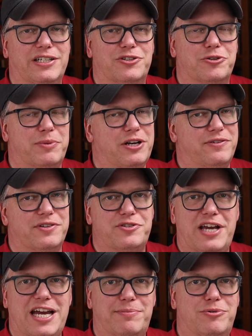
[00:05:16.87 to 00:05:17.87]
So no matter if it's
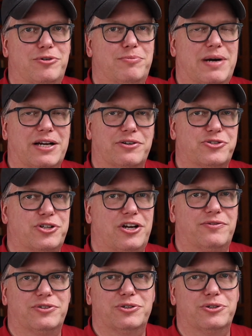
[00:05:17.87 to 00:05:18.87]
Apple,
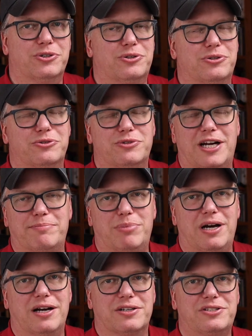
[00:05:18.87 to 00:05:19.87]
Microsoft, Google,
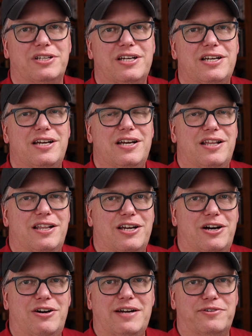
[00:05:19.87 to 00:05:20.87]
Dropbox, they
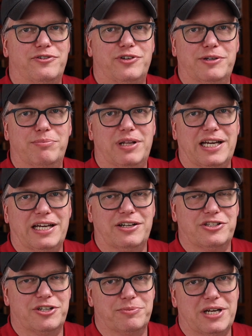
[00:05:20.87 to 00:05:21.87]
all have a free plan and
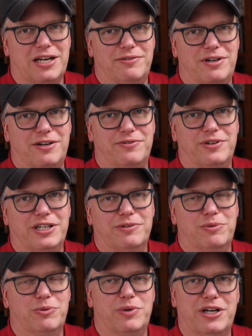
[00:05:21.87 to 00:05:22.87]
some kind of offering in
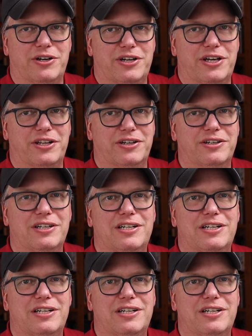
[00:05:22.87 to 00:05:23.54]
one way or another.